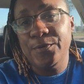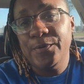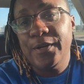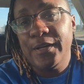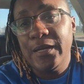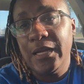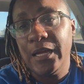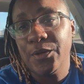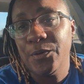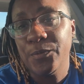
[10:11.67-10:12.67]
what? I
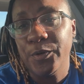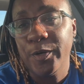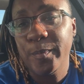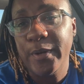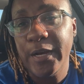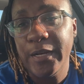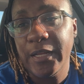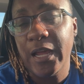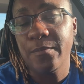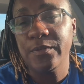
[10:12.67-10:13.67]
ain't gonna worry about it.
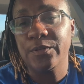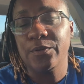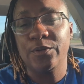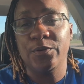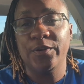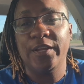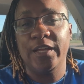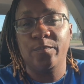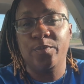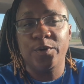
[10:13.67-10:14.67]
I'm just gonna go
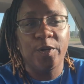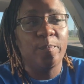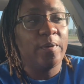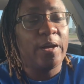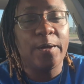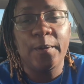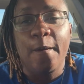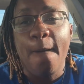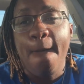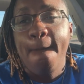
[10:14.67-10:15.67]
ahead and pray about it.
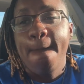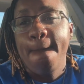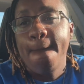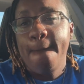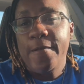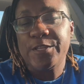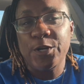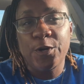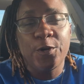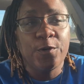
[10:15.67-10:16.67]

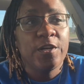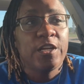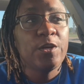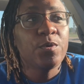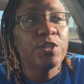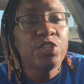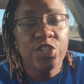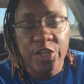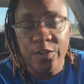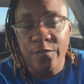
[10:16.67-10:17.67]
So he went to
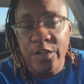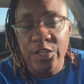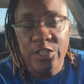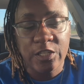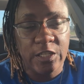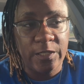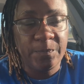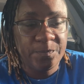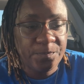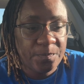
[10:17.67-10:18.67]
jail
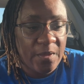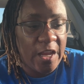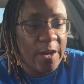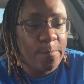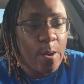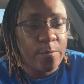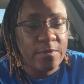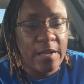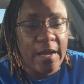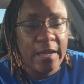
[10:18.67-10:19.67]
eventually. Everybody was
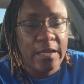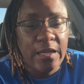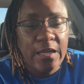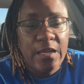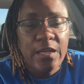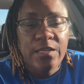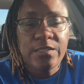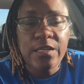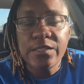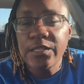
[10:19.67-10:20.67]
like,
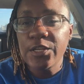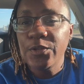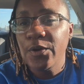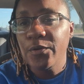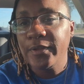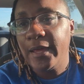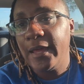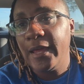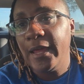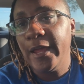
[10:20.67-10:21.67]
CC, you
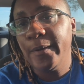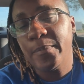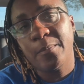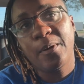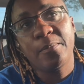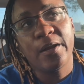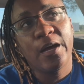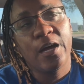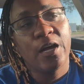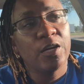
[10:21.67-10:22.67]
okay? Blah, blah,
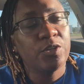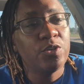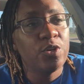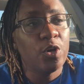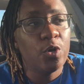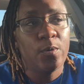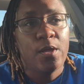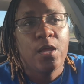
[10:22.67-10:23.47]
blah. You know,